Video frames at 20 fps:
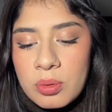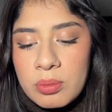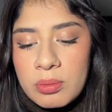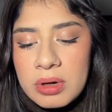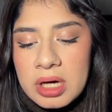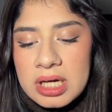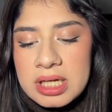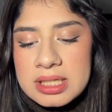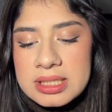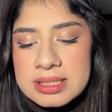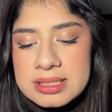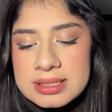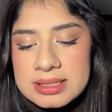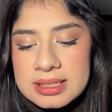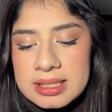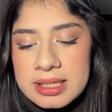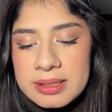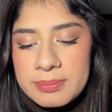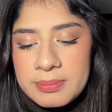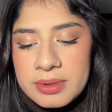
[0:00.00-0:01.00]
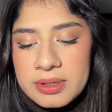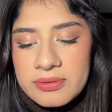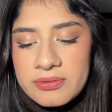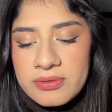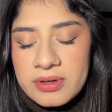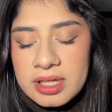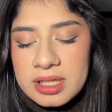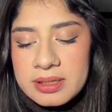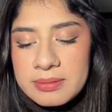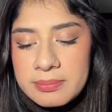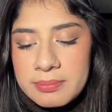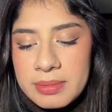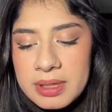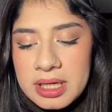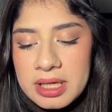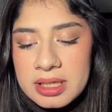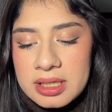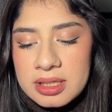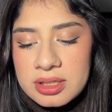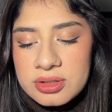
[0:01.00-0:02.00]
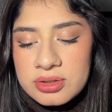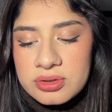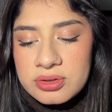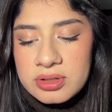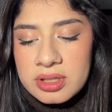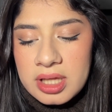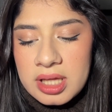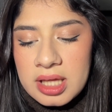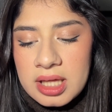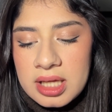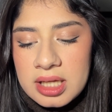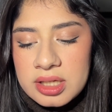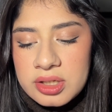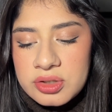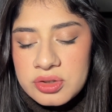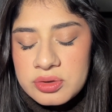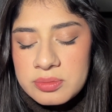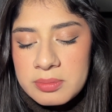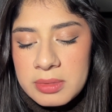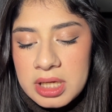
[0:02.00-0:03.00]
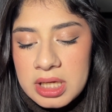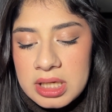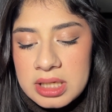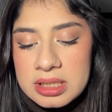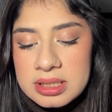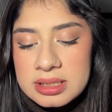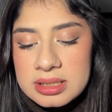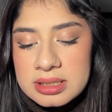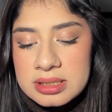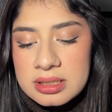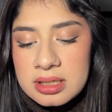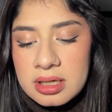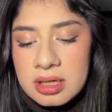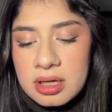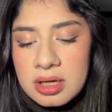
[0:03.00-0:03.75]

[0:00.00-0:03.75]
One slip and falling back into the hedge maze.